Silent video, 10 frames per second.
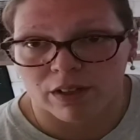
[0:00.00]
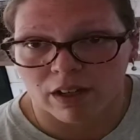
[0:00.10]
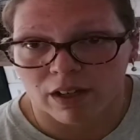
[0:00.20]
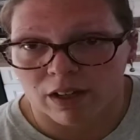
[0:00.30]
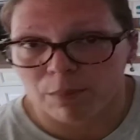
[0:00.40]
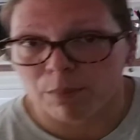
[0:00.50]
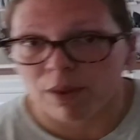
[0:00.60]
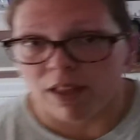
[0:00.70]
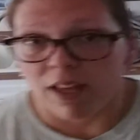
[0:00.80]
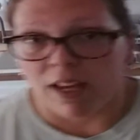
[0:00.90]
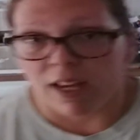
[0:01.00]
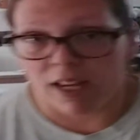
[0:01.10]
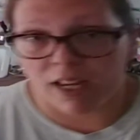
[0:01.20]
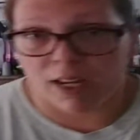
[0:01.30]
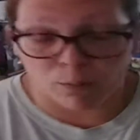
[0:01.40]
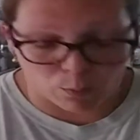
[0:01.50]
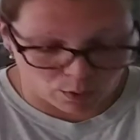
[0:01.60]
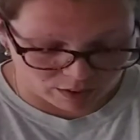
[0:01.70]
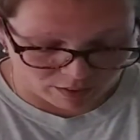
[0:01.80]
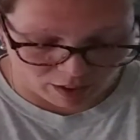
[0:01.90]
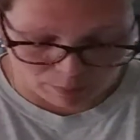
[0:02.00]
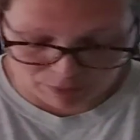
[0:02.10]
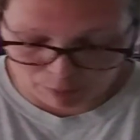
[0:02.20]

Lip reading: and what types